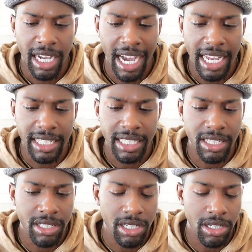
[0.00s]
I need to
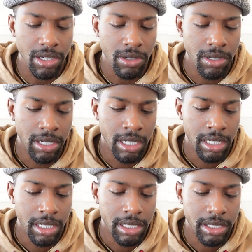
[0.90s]
know
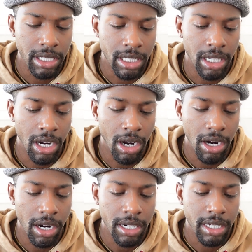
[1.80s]
the
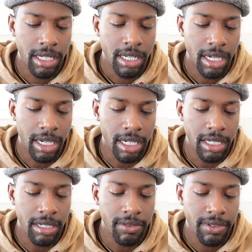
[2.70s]
art
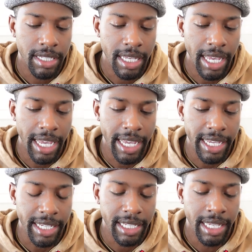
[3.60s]
of
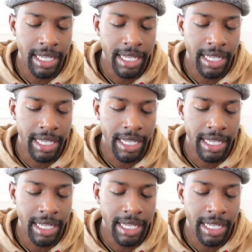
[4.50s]
8